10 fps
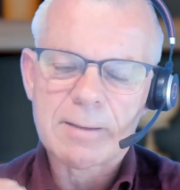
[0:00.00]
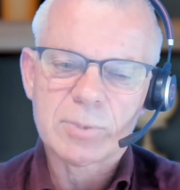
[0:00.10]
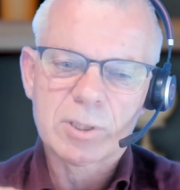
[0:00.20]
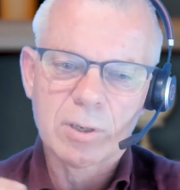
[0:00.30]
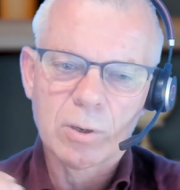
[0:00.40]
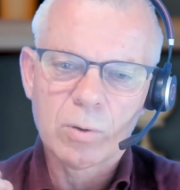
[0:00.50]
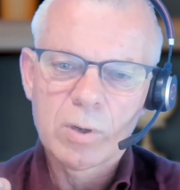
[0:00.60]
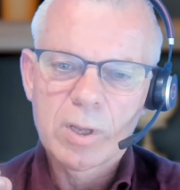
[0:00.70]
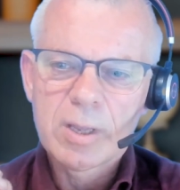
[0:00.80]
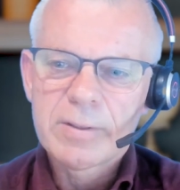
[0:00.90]
So
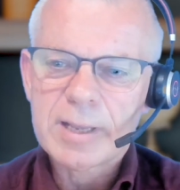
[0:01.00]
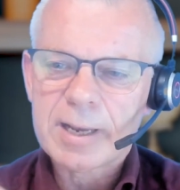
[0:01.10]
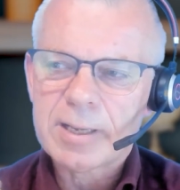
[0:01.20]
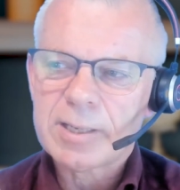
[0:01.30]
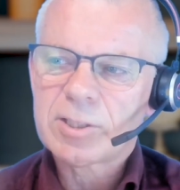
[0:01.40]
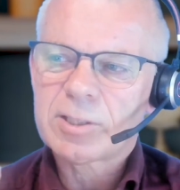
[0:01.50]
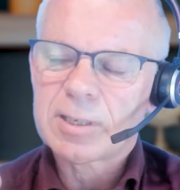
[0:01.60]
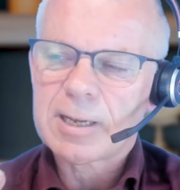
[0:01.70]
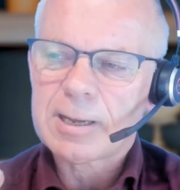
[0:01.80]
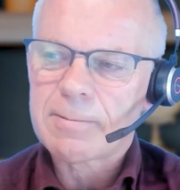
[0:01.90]
that is
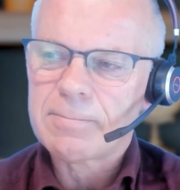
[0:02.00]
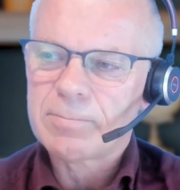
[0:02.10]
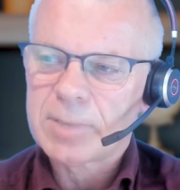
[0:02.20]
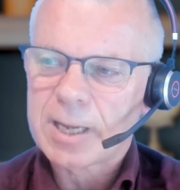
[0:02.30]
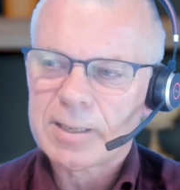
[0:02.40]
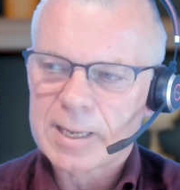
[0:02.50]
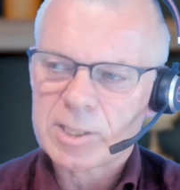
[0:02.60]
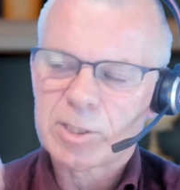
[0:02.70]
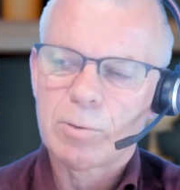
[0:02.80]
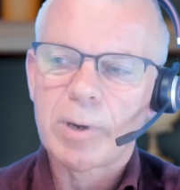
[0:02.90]
that
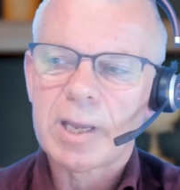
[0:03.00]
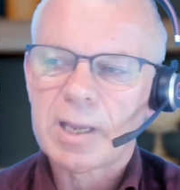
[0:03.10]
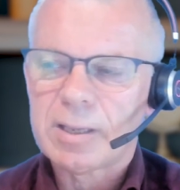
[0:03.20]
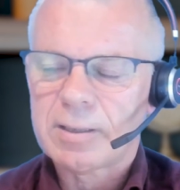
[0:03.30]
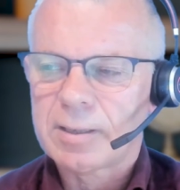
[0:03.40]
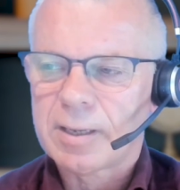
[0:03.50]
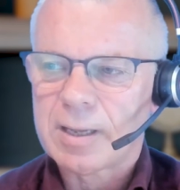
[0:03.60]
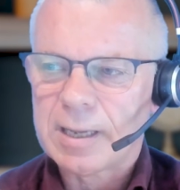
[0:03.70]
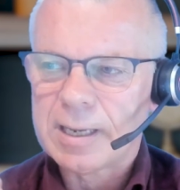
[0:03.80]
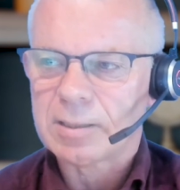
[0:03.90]
is the way
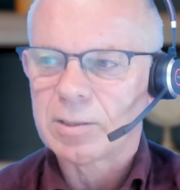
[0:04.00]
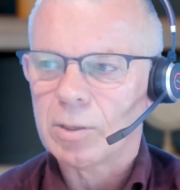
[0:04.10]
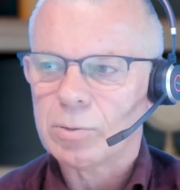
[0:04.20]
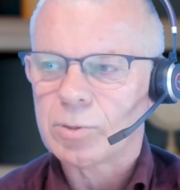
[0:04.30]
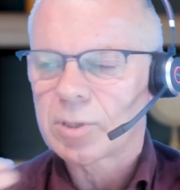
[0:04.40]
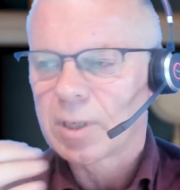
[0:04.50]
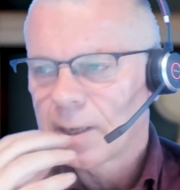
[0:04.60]
it goes.